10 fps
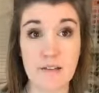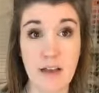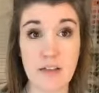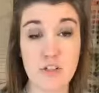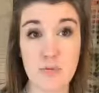
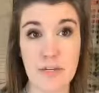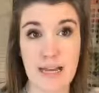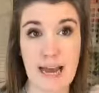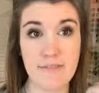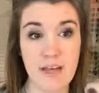I just wouldn't
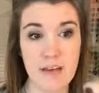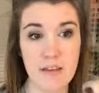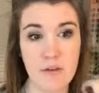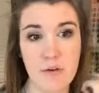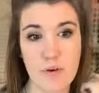have that in
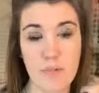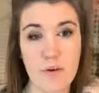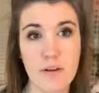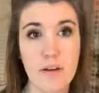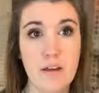the group.
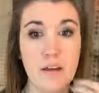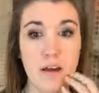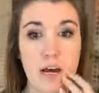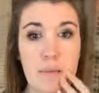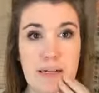
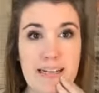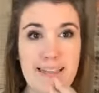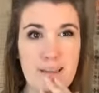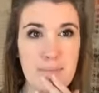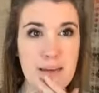
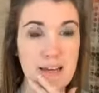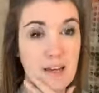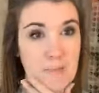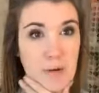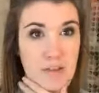Anything big,
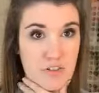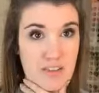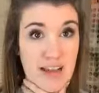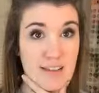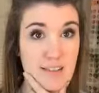I'd probably just
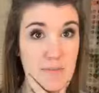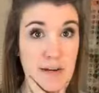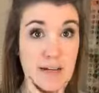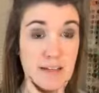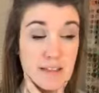ask
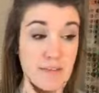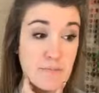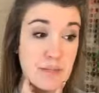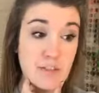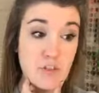somebody to leave.
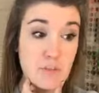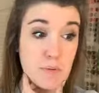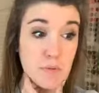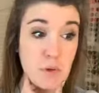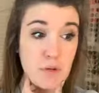But it's just
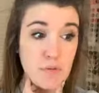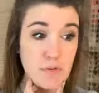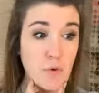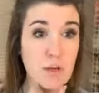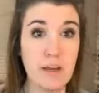been
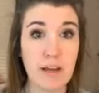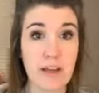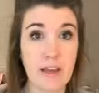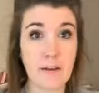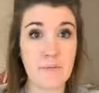wonderful, and
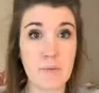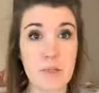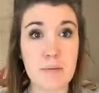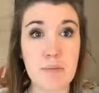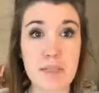I'm
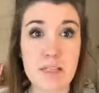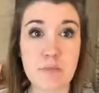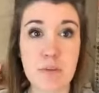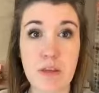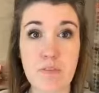really pleased
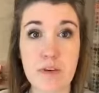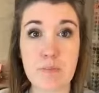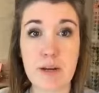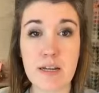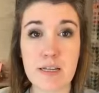with
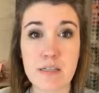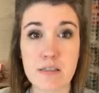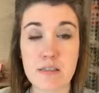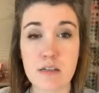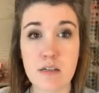
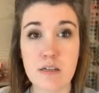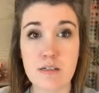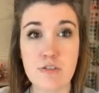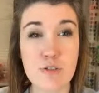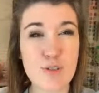everybody's
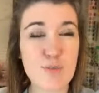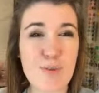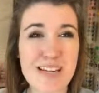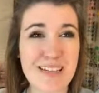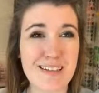just
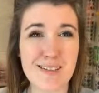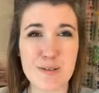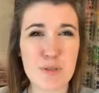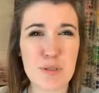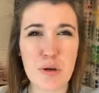sweetness. They're
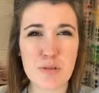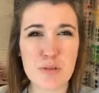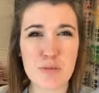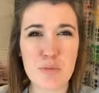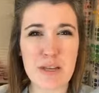just all so
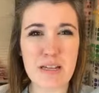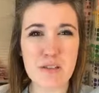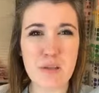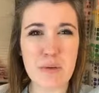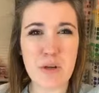sweet and
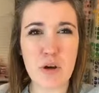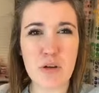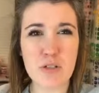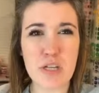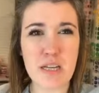so
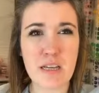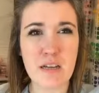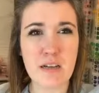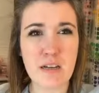encouraging.